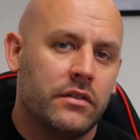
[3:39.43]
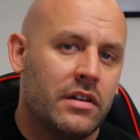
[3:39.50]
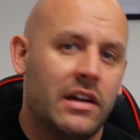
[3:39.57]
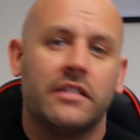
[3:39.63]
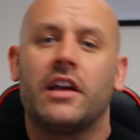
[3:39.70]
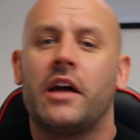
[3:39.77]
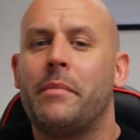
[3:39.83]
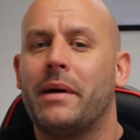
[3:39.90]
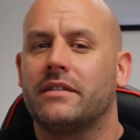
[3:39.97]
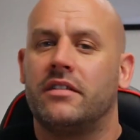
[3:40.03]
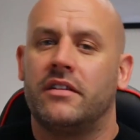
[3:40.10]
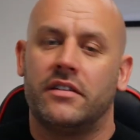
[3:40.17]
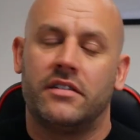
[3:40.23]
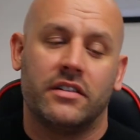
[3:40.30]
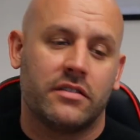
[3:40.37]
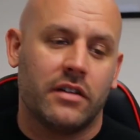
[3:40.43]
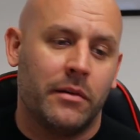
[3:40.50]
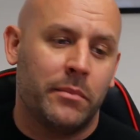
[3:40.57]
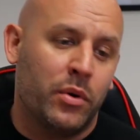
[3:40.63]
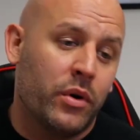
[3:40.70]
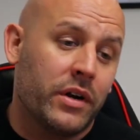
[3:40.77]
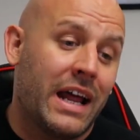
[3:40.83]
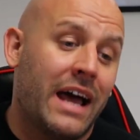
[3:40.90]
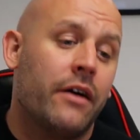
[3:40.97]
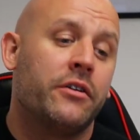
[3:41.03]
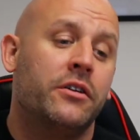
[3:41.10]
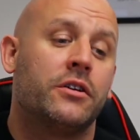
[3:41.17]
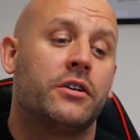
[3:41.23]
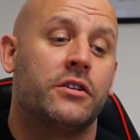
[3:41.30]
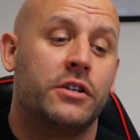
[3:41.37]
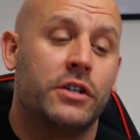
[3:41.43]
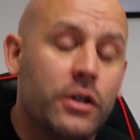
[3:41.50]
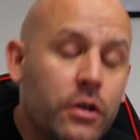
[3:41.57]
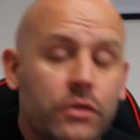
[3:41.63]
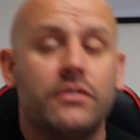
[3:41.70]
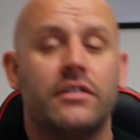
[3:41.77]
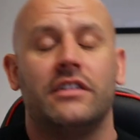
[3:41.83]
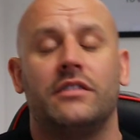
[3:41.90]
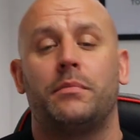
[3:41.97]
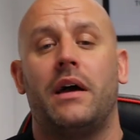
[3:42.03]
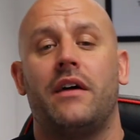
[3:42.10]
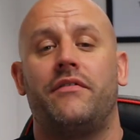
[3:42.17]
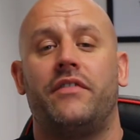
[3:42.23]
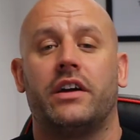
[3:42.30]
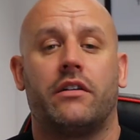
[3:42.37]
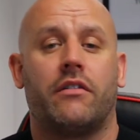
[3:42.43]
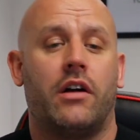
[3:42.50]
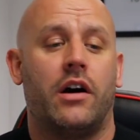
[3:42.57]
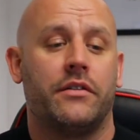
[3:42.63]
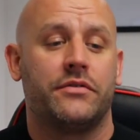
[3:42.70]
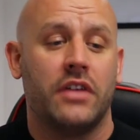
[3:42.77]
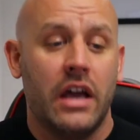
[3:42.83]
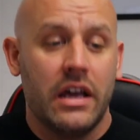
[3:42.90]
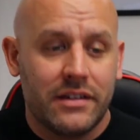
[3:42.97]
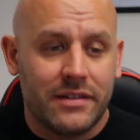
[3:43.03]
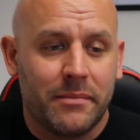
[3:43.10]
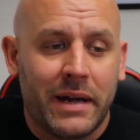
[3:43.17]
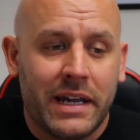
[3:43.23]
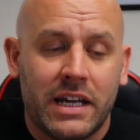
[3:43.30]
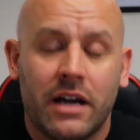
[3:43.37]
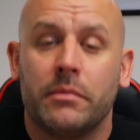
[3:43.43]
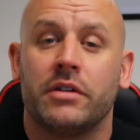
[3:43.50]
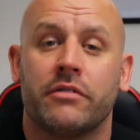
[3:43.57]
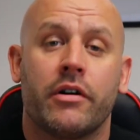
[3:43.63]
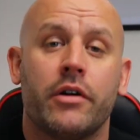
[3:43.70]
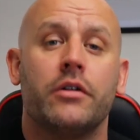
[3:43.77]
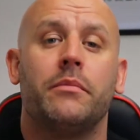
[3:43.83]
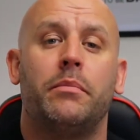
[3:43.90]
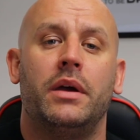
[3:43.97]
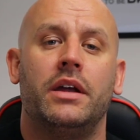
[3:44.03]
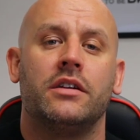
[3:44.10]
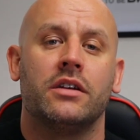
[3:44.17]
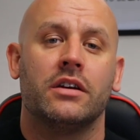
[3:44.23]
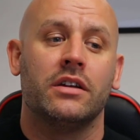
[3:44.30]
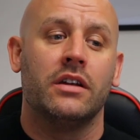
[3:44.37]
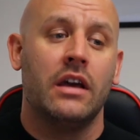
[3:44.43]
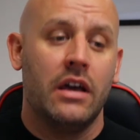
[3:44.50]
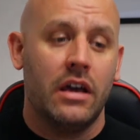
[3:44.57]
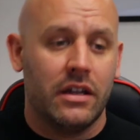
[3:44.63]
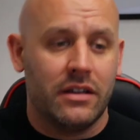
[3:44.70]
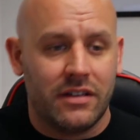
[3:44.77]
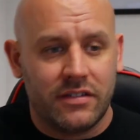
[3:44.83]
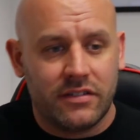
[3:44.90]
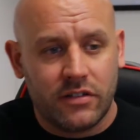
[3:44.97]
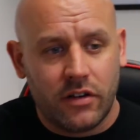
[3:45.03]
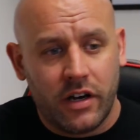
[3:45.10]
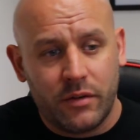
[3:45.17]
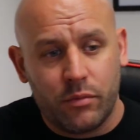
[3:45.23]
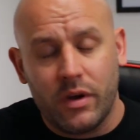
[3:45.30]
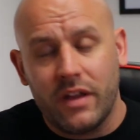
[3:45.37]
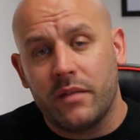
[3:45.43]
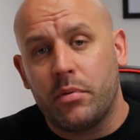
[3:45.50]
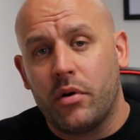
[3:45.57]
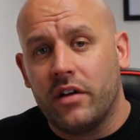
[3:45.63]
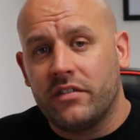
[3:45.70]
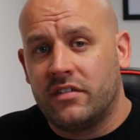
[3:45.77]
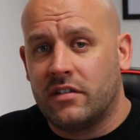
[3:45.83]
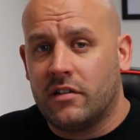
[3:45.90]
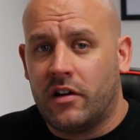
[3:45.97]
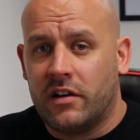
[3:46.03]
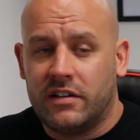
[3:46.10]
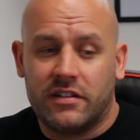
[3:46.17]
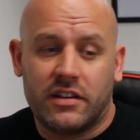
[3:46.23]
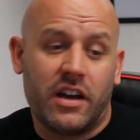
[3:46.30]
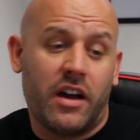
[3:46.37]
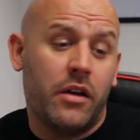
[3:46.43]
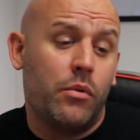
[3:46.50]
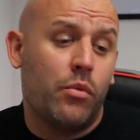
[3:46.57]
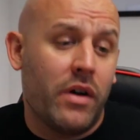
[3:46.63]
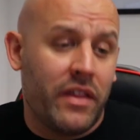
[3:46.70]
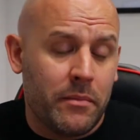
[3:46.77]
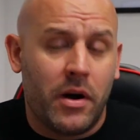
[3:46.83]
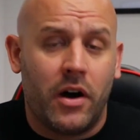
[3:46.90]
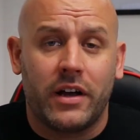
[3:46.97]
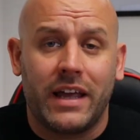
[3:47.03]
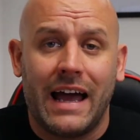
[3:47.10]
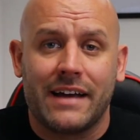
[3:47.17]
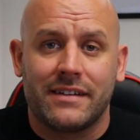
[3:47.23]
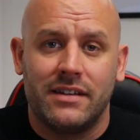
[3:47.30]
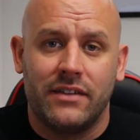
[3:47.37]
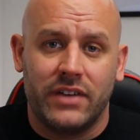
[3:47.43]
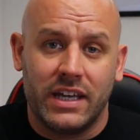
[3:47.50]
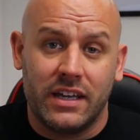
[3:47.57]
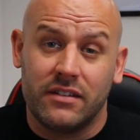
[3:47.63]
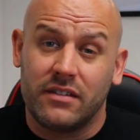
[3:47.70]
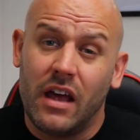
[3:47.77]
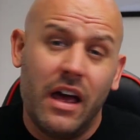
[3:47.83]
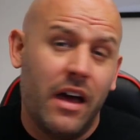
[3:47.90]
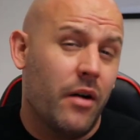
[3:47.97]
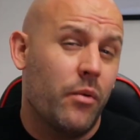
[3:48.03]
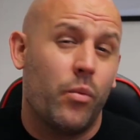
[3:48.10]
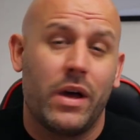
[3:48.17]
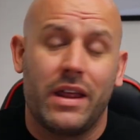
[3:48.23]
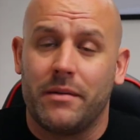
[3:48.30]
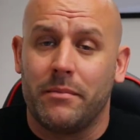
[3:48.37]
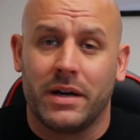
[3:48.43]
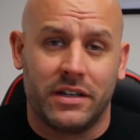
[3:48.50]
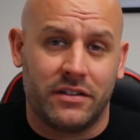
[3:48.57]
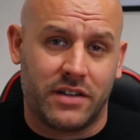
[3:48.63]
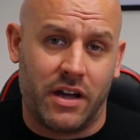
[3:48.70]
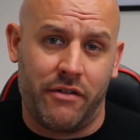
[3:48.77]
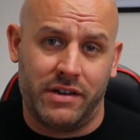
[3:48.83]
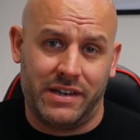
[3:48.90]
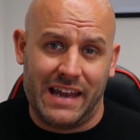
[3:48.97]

So let's go back to this example and how you can use these Betfair graphs to make up your own opinion and decide where the price is likely to go, where the market activity is, and where the money's going